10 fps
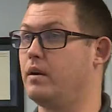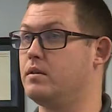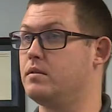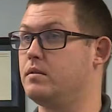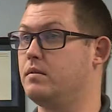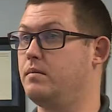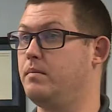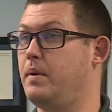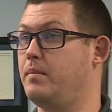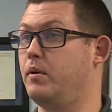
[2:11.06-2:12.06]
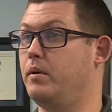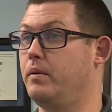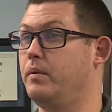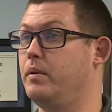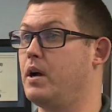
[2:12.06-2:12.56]
it's people
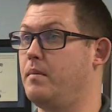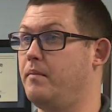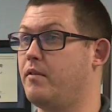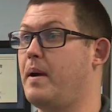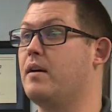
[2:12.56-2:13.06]
who come from